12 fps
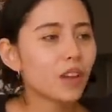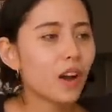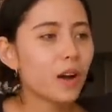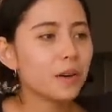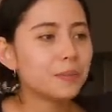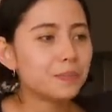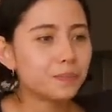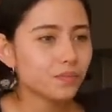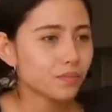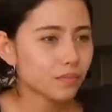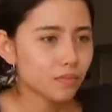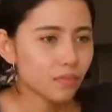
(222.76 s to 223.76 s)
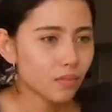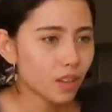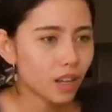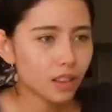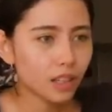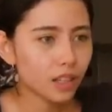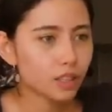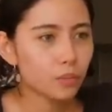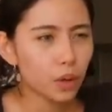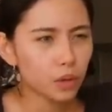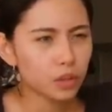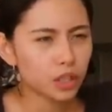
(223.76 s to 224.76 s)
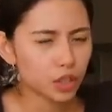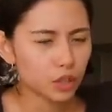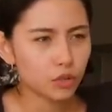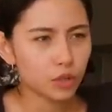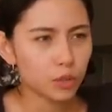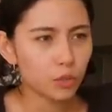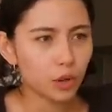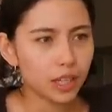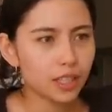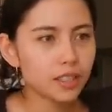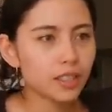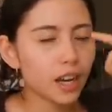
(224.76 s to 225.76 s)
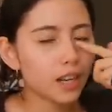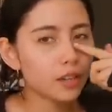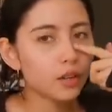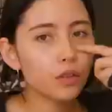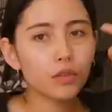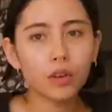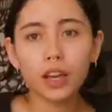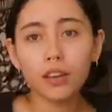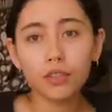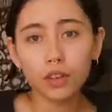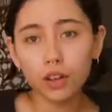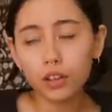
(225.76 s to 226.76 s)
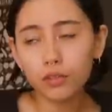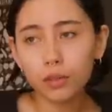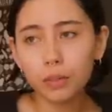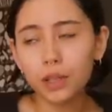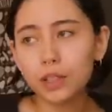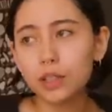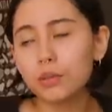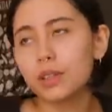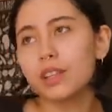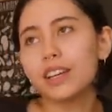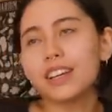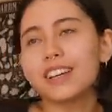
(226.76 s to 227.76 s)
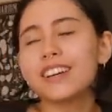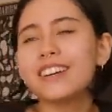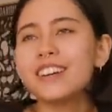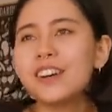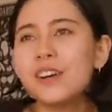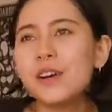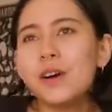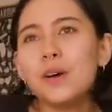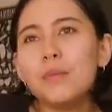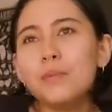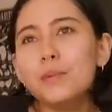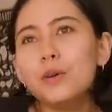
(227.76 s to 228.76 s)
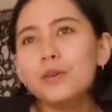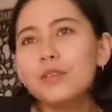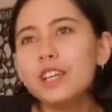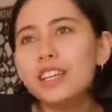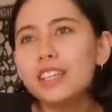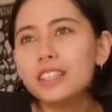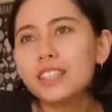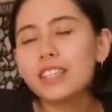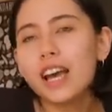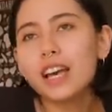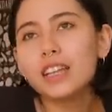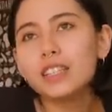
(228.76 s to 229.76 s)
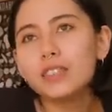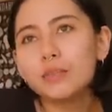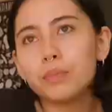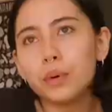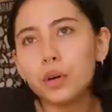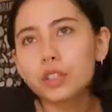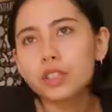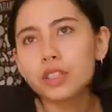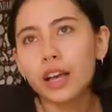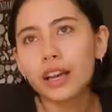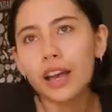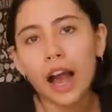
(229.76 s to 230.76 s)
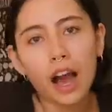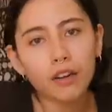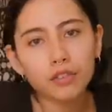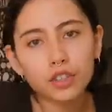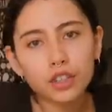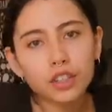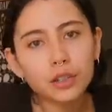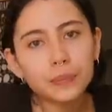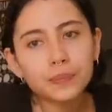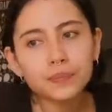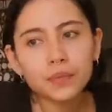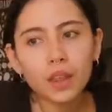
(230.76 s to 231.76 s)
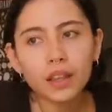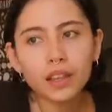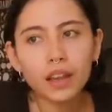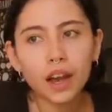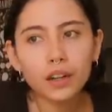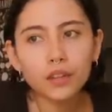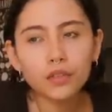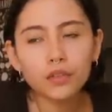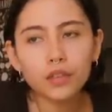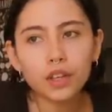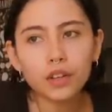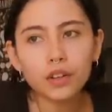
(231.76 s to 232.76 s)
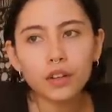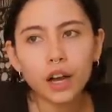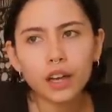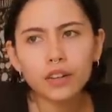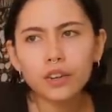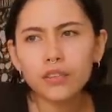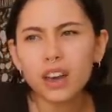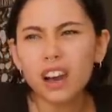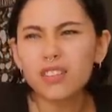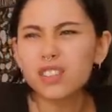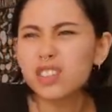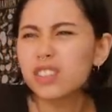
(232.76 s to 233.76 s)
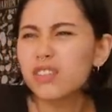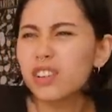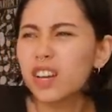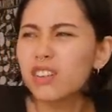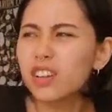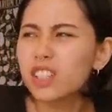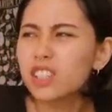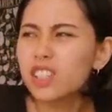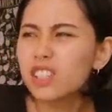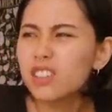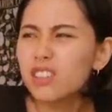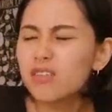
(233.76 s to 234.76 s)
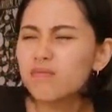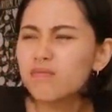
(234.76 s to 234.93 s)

Um, in like the most extreme ways. I don't know if, if y'all are familiar with like movies and books like after they kind of feel i don't know if after is a fan fiction